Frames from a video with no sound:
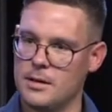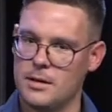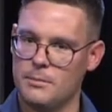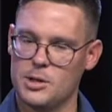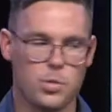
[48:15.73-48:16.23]

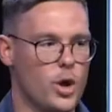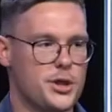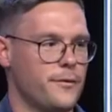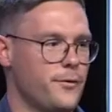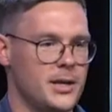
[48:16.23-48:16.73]
But it's worth
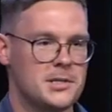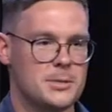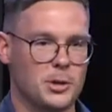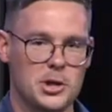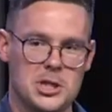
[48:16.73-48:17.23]
it, friends,
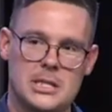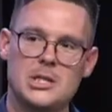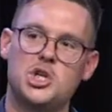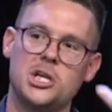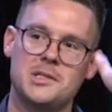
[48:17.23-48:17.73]
because you see
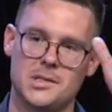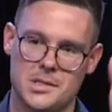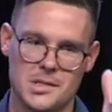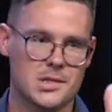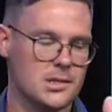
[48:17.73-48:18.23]

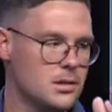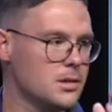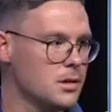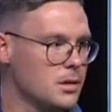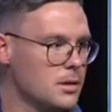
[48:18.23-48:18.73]
Jesus.
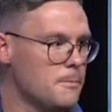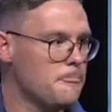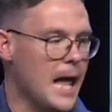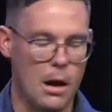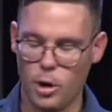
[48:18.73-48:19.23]

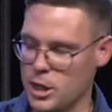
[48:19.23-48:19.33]
I want to